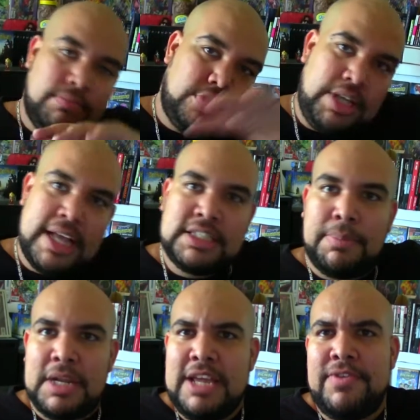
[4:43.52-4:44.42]
She ends
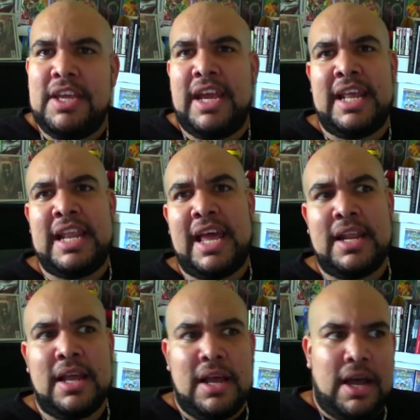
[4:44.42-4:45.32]
up leaving, and
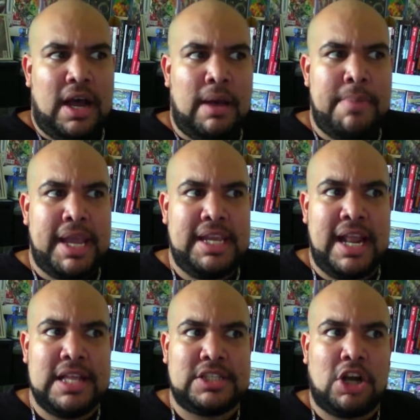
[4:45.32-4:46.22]
then Becky
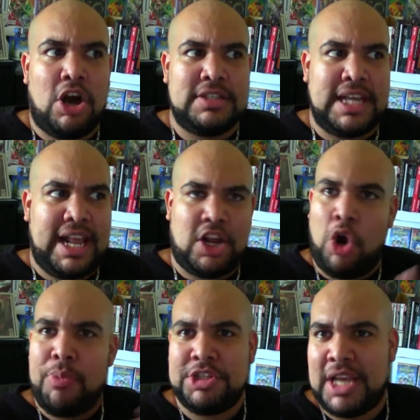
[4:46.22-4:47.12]
Lynch calls out like an
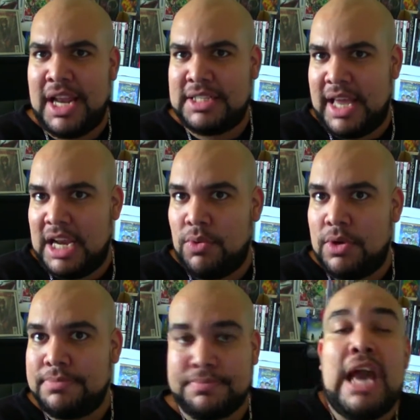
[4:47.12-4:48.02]
open challenge to
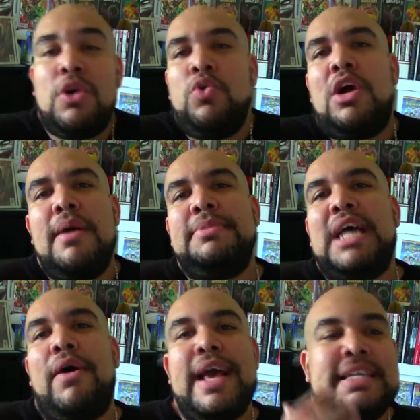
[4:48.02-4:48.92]
anyone. And who comes
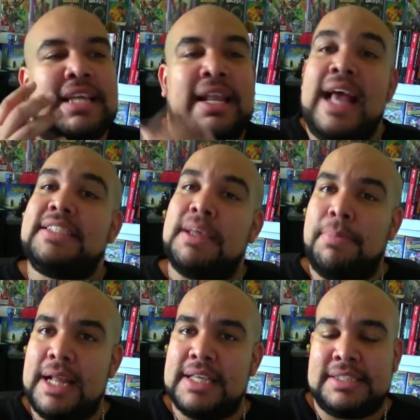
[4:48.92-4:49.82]
out is Alexa
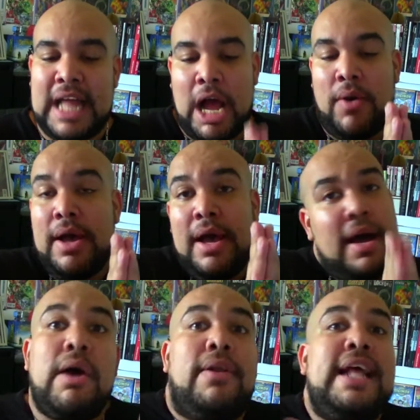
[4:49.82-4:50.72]
Bliss. Now
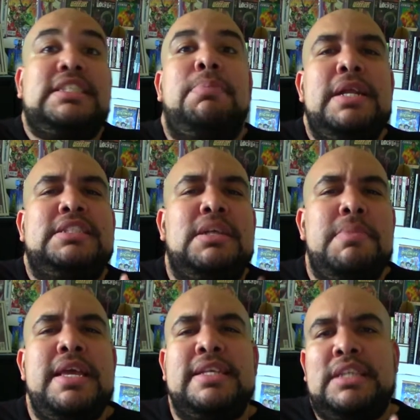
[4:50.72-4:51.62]
Alexa Bliss to
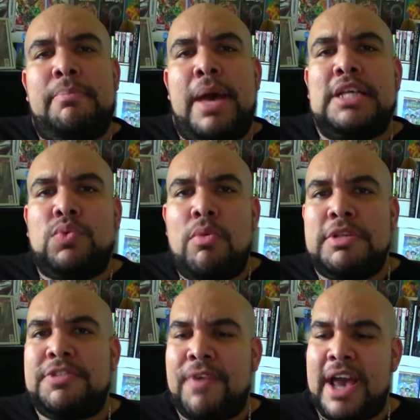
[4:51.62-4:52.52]
me is the best
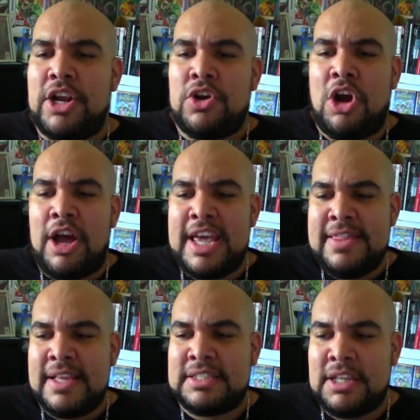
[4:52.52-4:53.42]
women's fighter
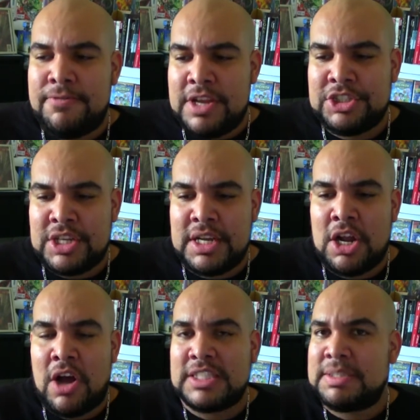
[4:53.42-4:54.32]
in this division
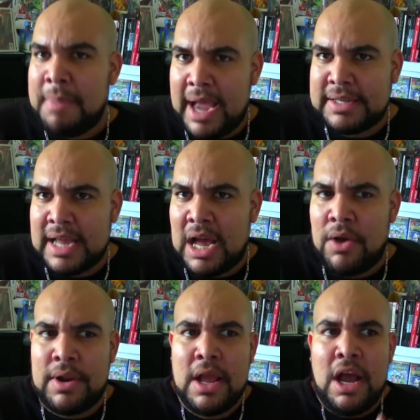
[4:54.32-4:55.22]
on
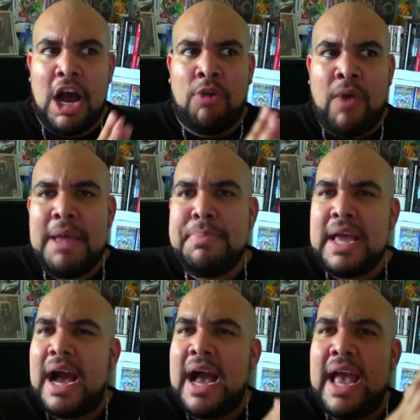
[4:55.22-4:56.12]
SmackDown, right
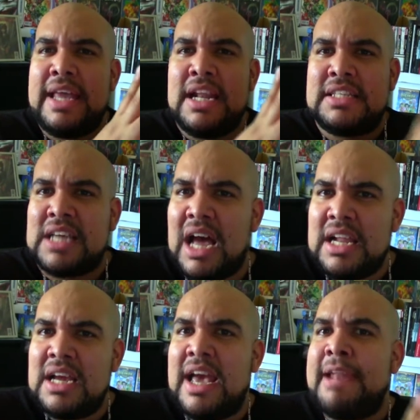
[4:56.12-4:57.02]
behind
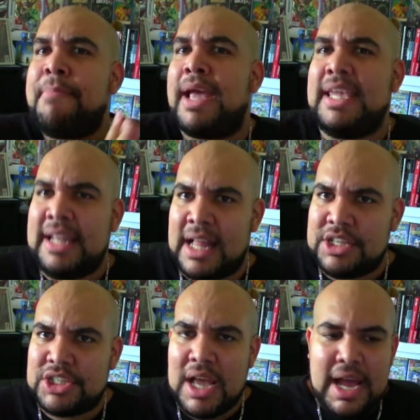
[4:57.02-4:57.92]
Natalya and Becky Lynch.